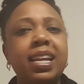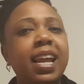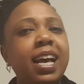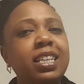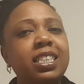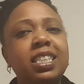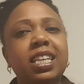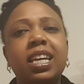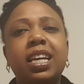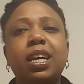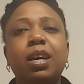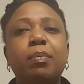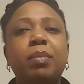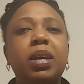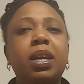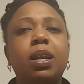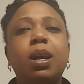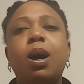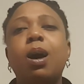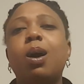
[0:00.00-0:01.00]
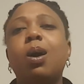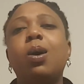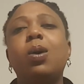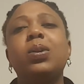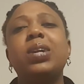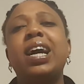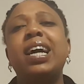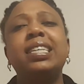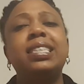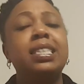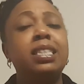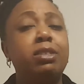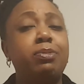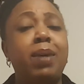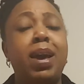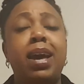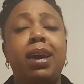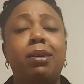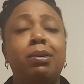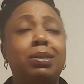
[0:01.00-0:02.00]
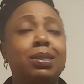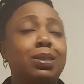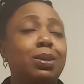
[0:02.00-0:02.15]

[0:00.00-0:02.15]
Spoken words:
Now she come in all nice and smile.